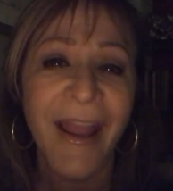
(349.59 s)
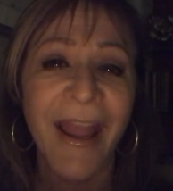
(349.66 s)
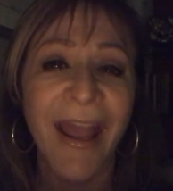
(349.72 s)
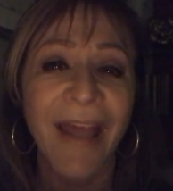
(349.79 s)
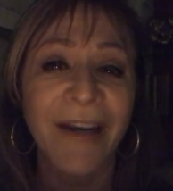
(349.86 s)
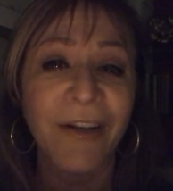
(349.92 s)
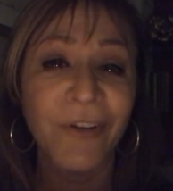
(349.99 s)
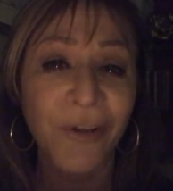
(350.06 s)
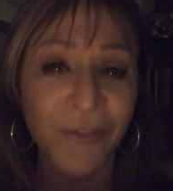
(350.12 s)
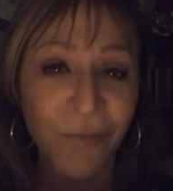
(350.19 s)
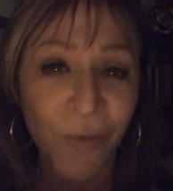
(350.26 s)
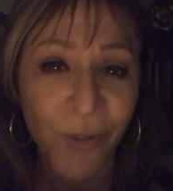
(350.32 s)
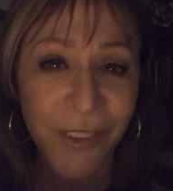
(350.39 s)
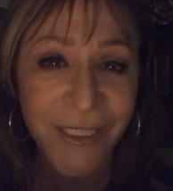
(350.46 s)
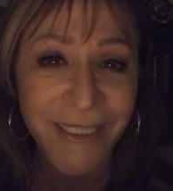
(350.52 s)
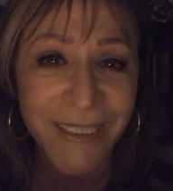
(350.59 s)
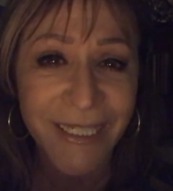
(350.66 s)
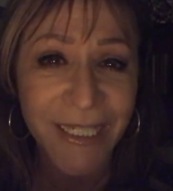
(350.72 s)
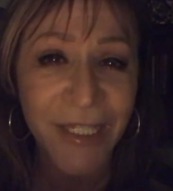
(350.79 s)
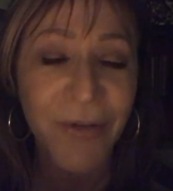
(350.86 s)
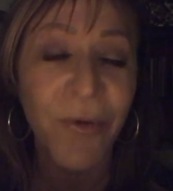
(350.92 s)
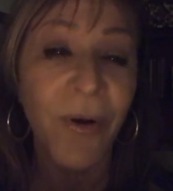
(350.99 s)
and i look forward to
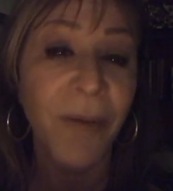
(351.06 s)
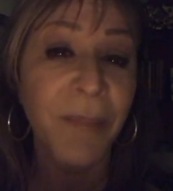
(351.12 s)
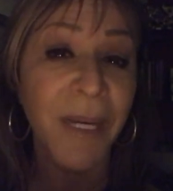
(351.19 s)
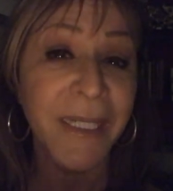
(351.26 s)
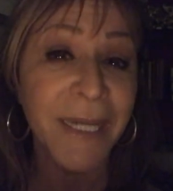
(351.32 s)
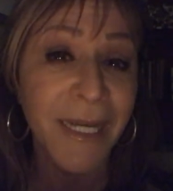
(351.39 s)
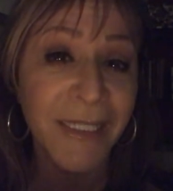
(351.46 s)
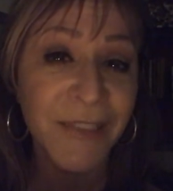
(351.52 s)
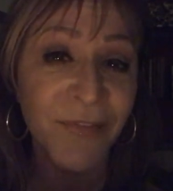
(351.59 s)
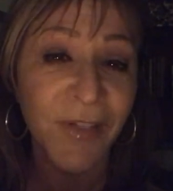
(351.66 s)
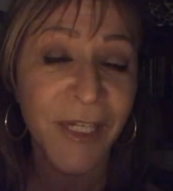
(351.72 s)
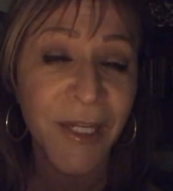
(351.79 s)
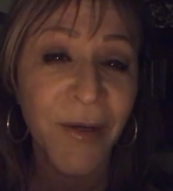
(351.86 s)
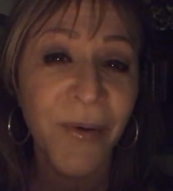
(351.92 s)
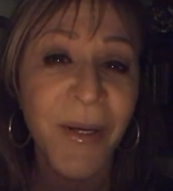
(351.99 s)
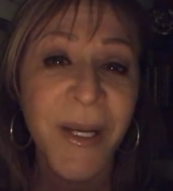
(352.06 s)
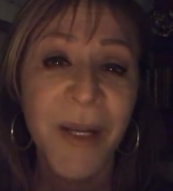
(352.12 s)
seeing you on my next video.